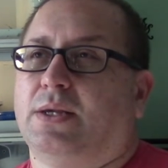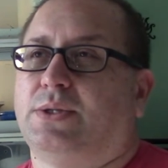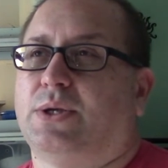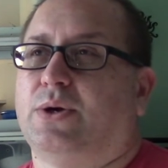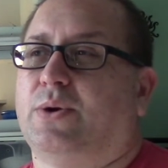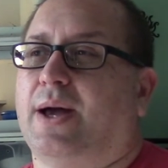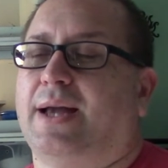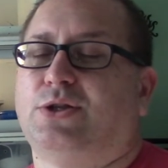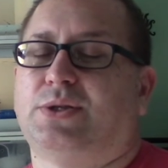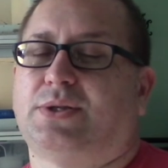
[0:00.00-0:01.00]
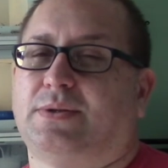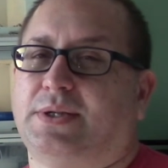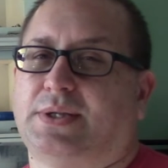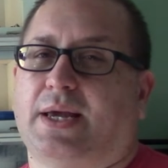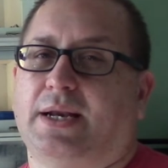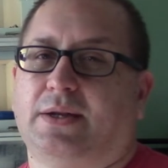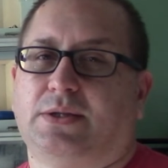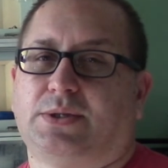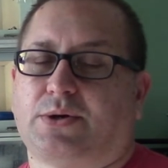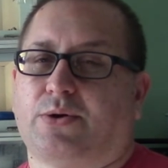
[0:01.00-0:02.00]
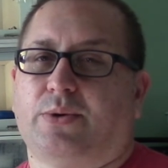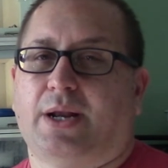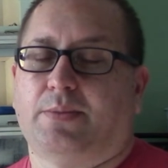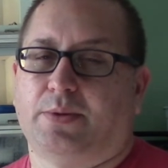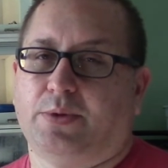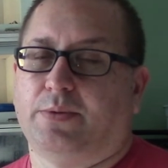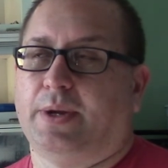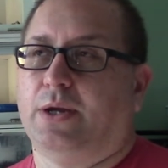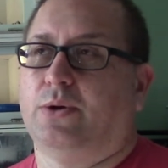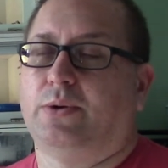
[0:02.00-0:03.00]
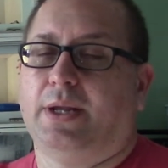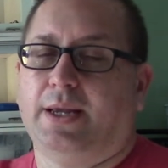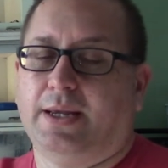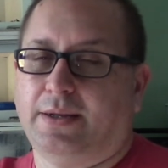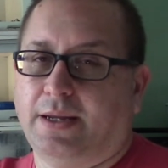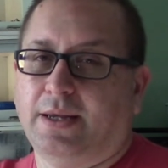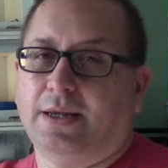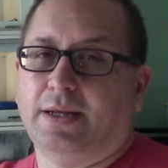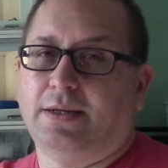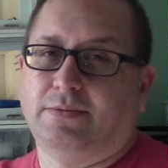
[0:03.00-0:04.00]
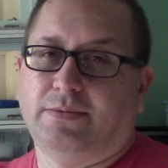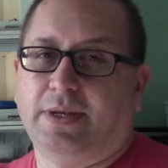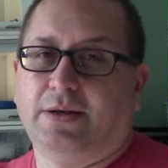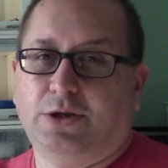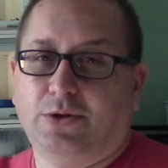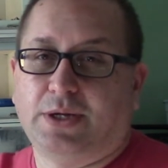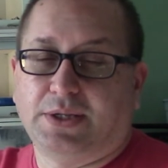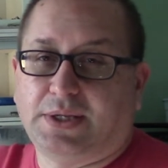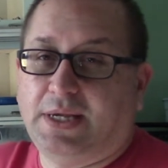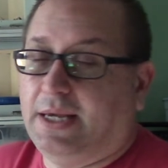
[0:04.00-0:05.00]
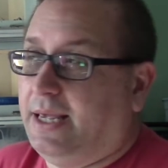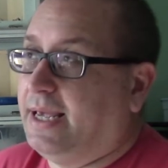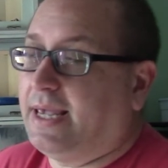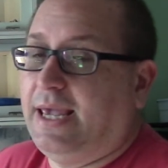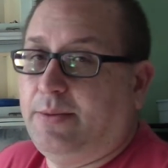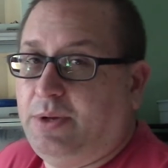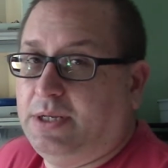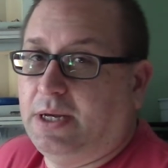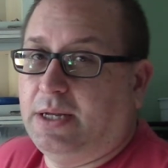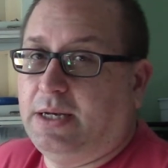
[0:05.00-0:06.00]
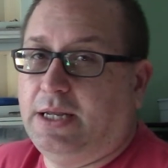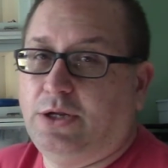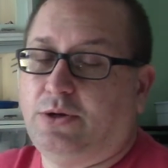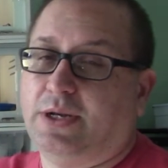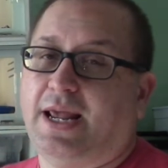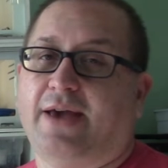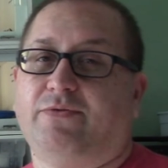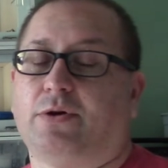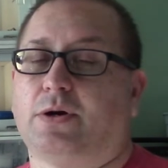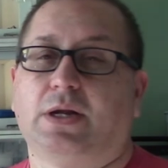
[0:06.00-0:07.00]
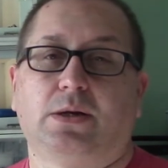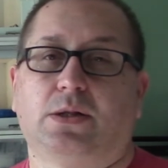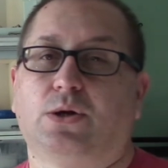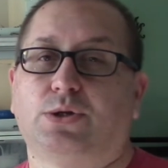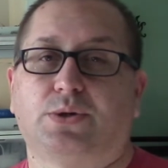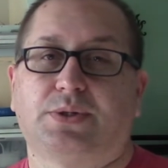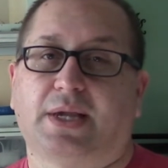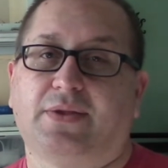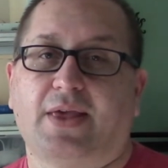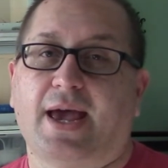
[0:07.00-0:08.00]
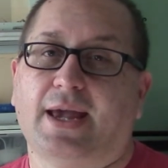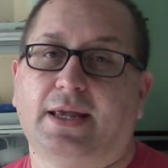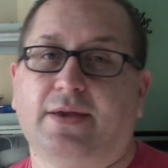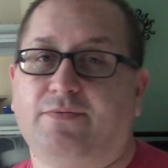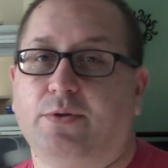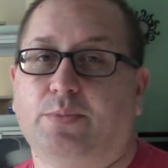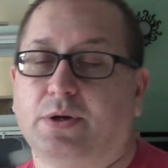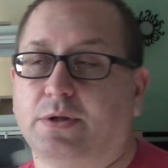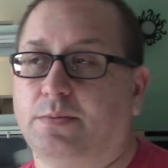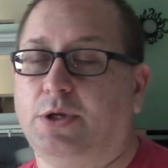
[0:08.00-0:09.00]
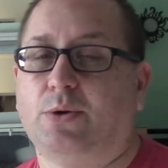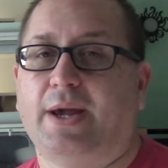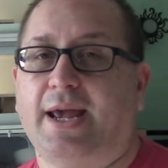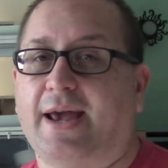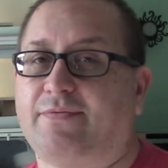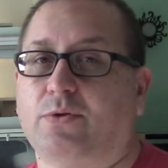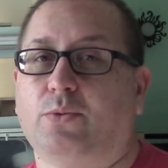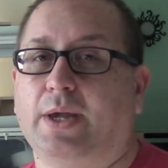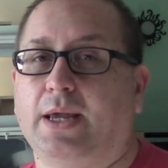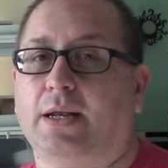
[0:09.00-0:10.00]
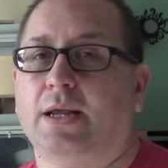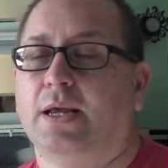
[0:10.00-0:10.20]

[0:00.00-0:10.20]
So I just decided, screw it, I'm going to build my own. And you can see it can be done, and you can have your enclosures like that if you build them. You don't have to wait.